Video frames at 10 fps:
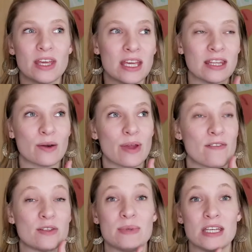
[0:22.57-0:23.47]
thinking that we
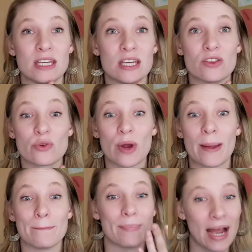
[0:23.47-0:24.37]
have to be in the
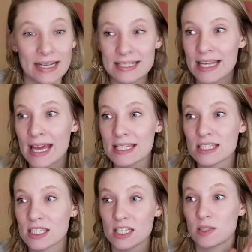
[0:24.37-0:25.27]
right
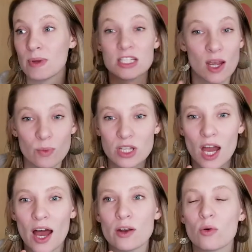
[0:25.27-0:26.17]
mindset to spend time with God,